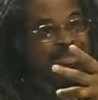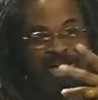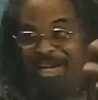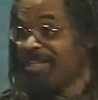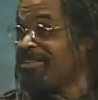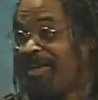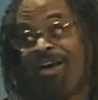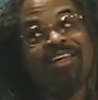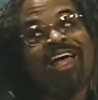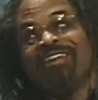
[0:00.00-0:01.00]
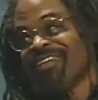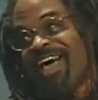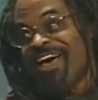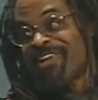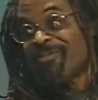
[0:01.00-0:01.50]
kind of talking out
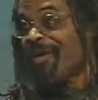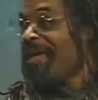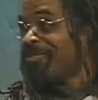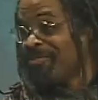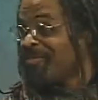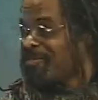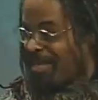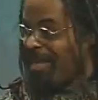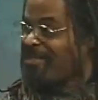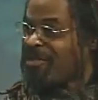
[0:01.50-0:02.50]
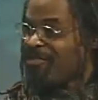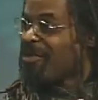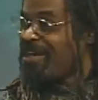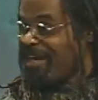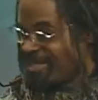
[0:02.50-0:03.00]
loud about kind of
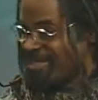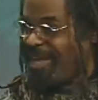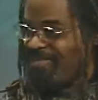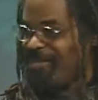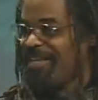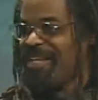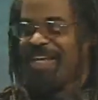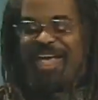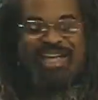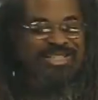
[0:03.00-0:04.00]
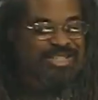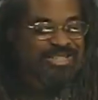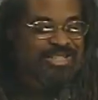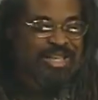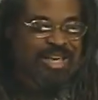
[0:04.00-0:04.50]
everyday stuff. And he has
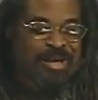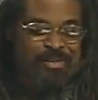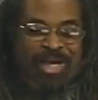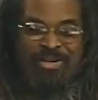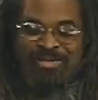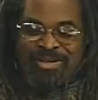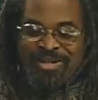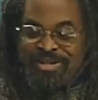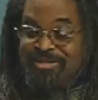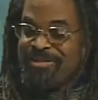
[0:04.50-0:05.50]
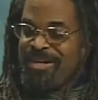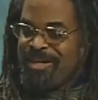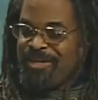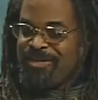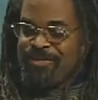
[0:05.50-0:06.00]
this thing about
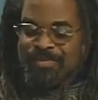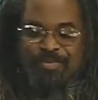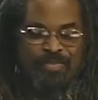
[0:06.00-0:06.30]
um,